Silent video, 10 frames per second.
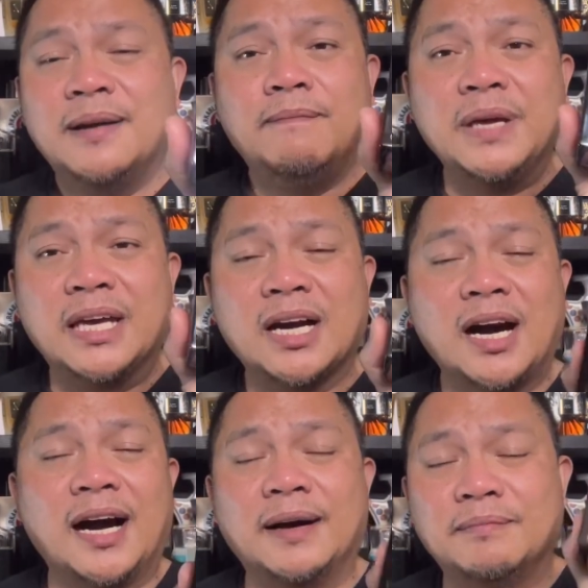
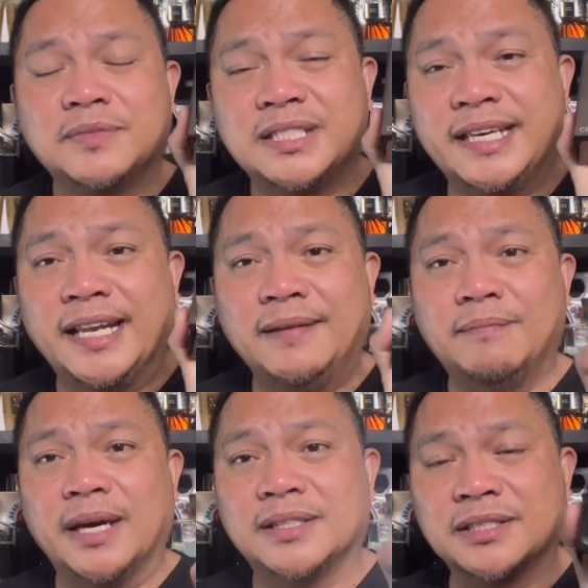becomes getting
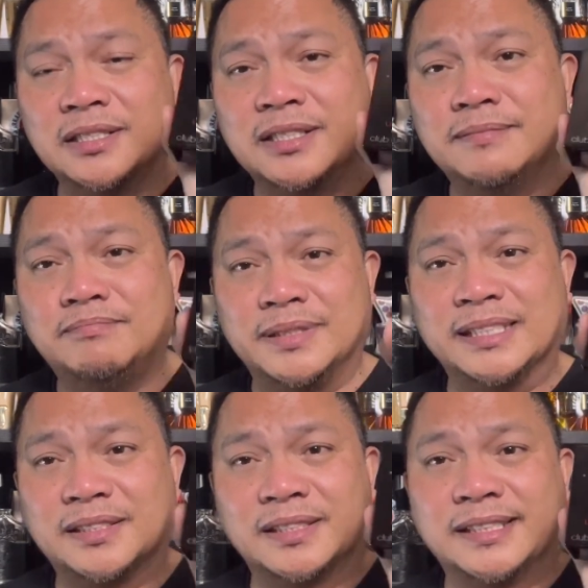better and
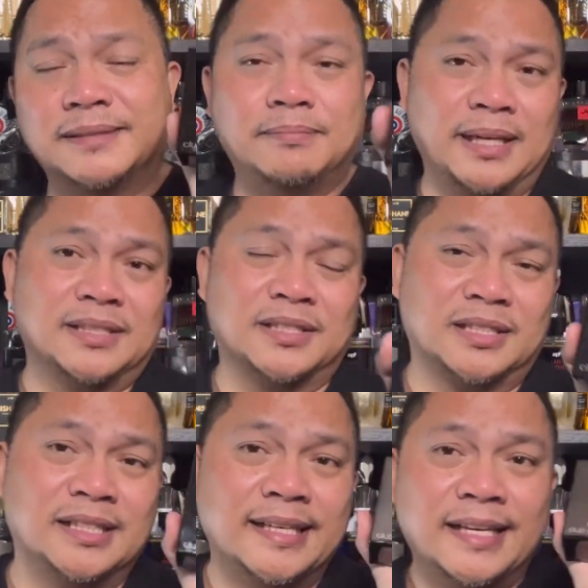better and
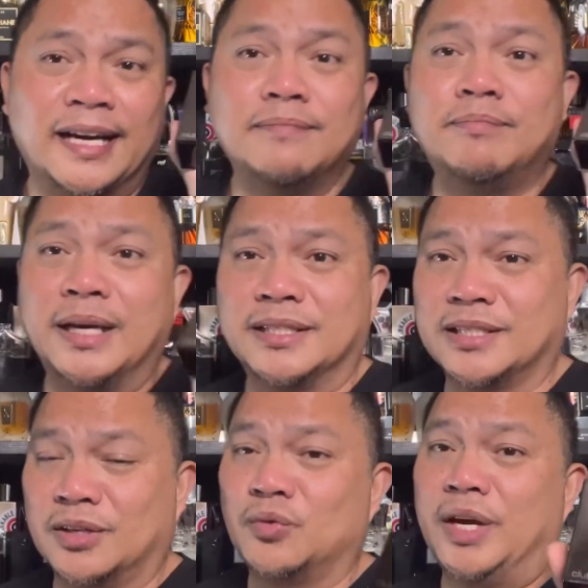better and
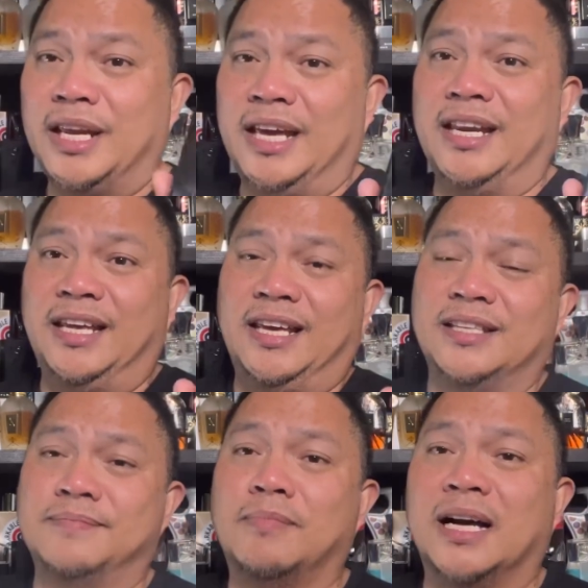better when it
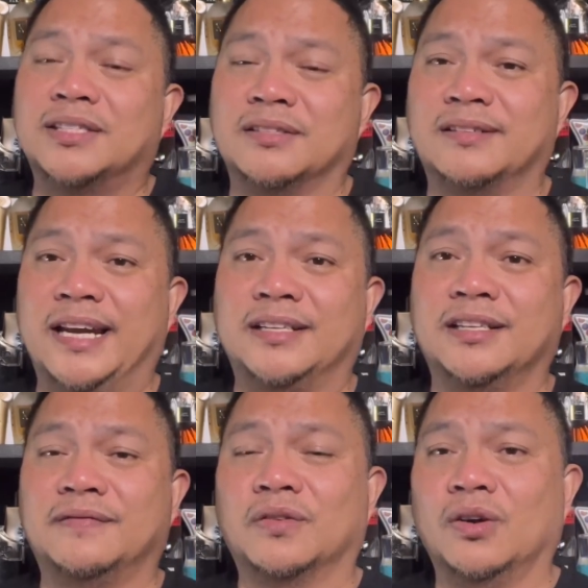is
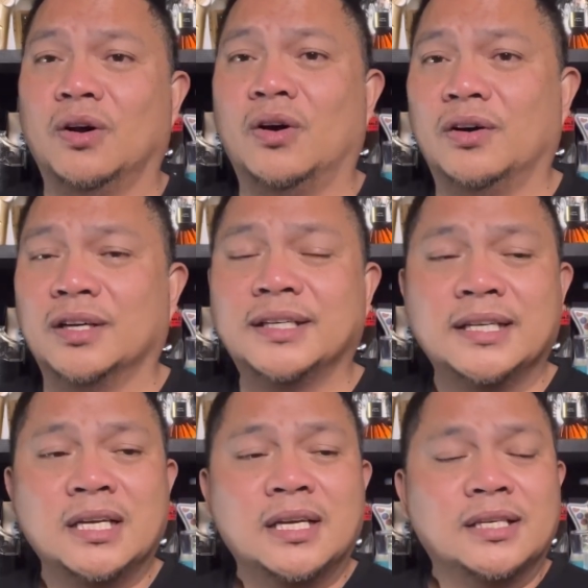macerated for long.
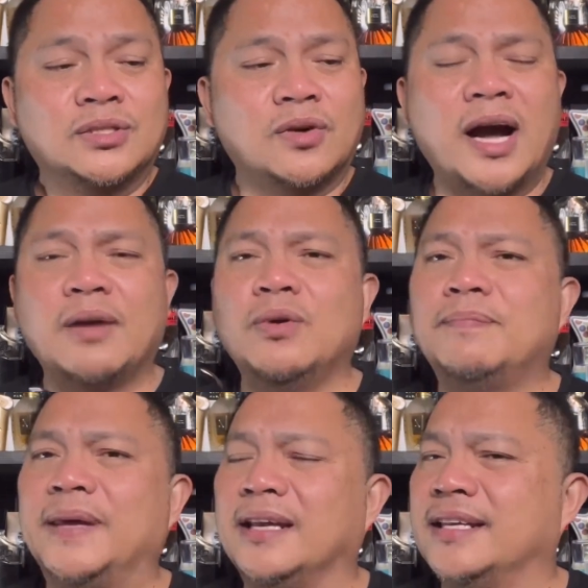So I will
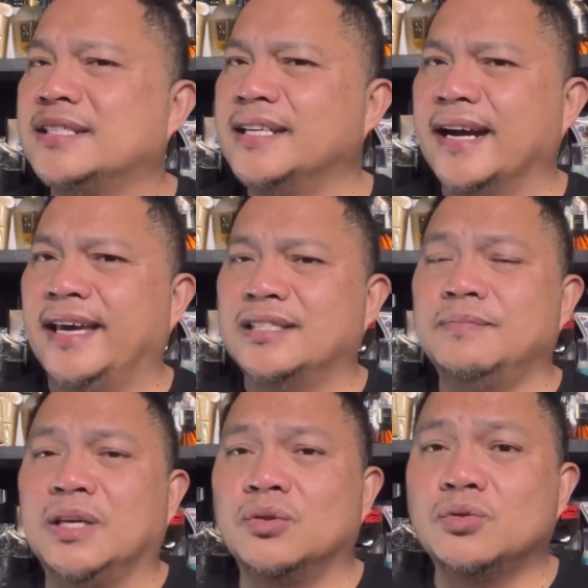pick this guys
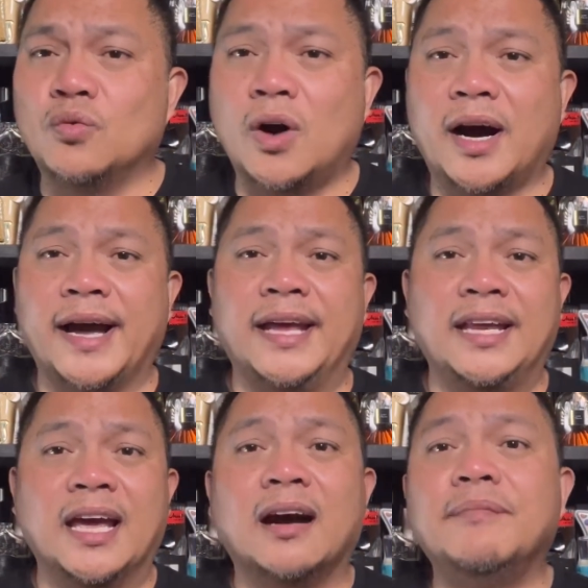because why,
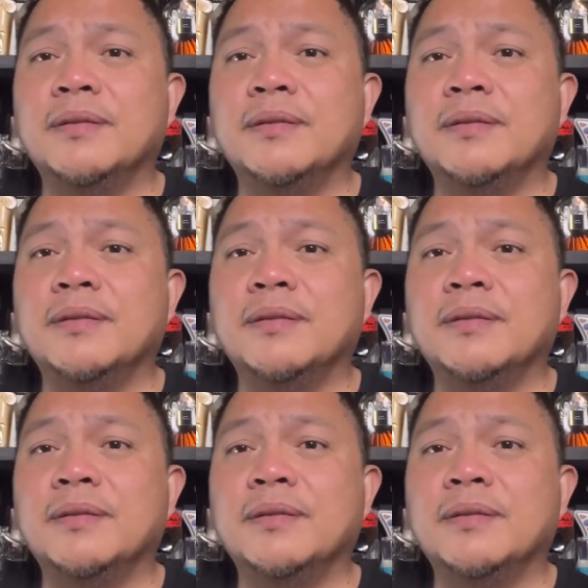they have the